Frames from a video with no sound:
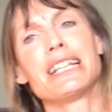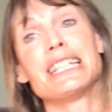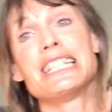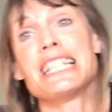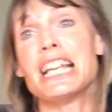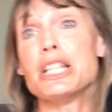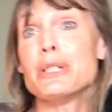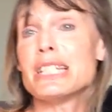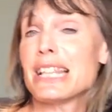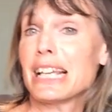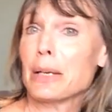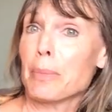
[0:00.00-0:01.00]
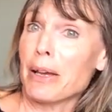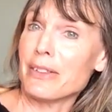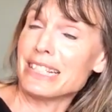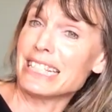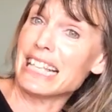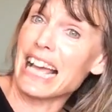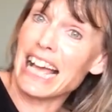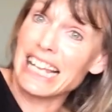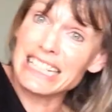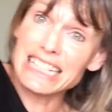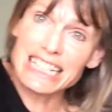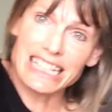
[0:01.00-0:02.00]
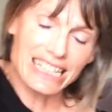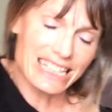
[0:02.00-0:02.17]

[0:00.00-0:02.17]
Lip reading: continue to think about the sand